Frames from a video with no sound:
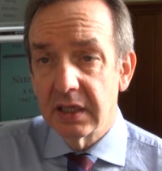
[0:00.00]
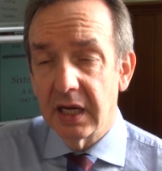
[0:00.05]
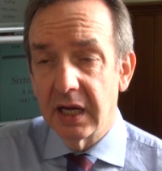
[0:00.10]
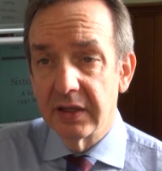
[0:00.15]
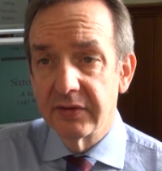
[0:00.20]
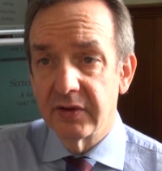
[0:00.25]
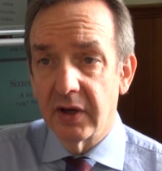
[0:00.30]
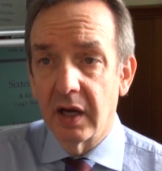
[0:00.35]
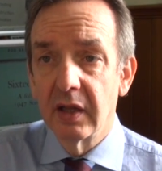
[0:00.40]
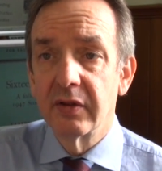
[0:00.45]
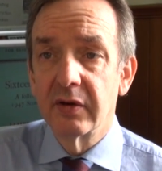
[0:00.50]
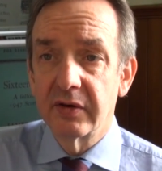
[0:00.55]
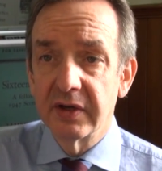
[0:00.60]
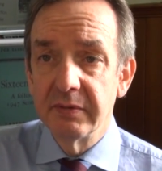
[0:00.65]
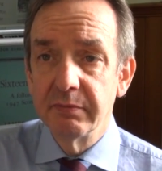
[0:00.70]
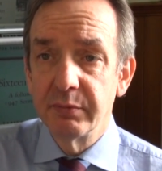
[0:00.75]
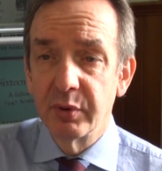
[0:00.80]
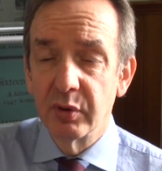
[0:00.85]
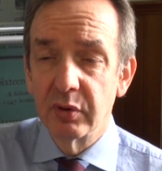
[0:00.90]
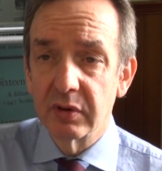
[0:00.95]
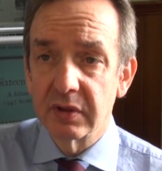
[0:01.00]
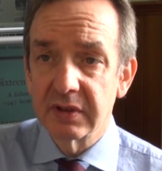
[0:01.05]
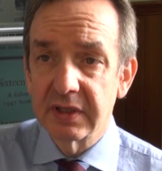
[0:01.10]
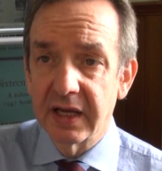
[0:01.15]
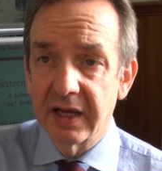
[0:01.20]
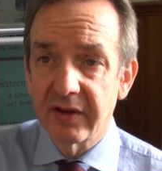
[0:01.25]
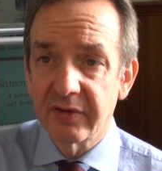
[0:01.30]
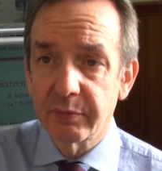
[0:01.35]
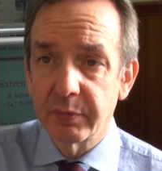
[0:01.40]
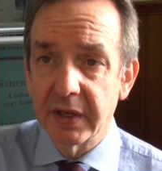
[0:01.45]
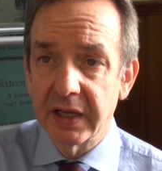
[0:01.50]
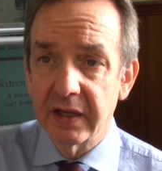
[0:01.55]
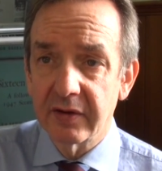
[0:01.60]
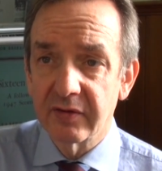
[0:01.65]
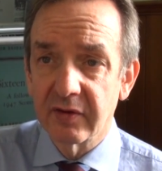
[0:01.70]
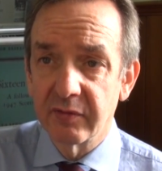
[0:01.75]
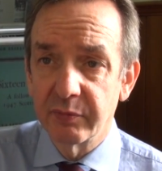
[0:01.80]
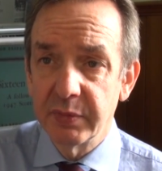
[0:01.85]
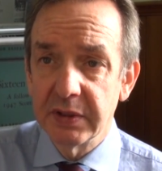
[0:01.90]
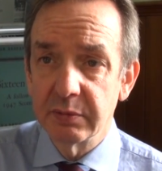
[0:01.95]
and other important
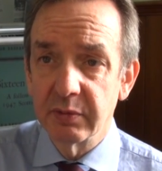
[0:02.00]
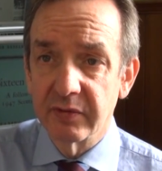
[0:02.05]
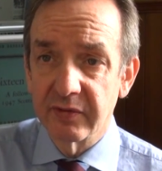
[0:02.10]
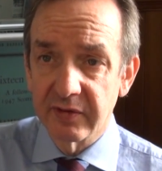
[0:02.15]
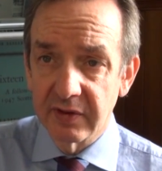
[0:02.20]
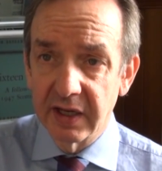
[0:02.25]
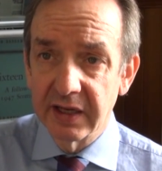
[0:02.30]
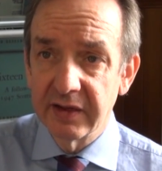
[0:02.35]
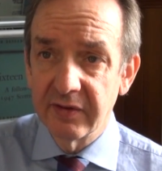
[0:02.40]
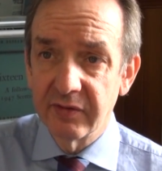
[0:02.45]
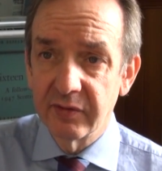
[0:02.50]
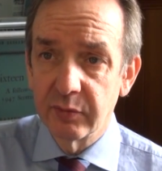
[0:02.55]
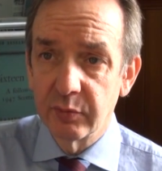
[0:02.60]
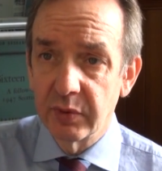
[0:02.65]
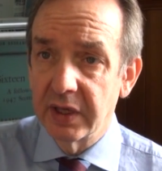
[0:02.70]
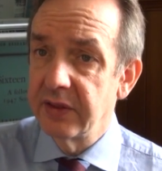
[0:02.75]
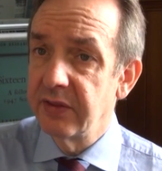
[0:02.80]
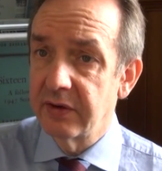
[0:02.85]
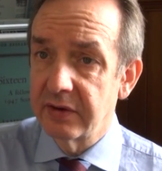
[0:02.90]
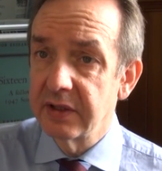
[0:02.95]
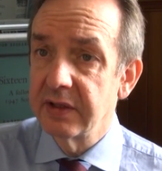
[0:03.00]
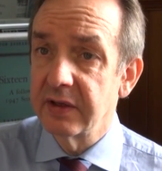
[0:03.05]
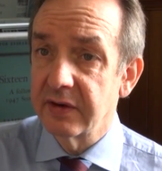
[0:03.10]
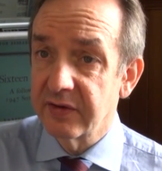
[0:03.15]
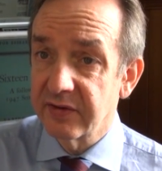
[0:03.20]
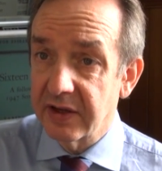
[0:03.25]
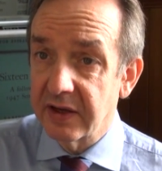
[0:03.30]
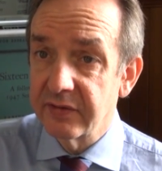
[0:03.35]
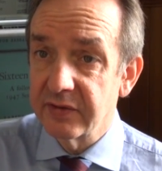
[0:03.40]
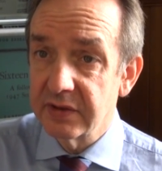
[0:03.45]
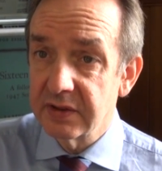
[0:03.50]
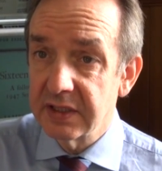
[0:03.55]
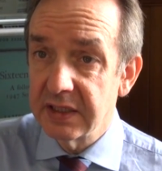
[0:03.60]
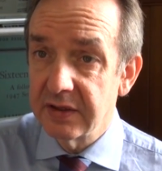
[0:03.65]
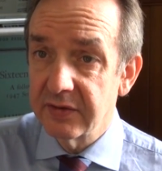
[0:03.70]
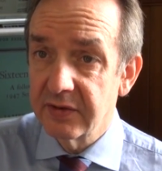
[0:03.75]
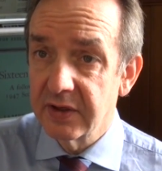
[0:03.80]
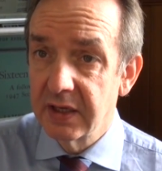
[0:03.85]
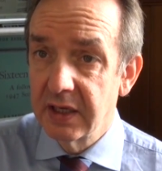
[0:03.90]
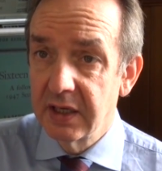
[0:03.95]
aspects of people's life when they're in their
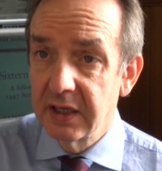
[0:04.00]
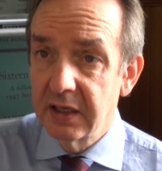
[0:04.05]
70s.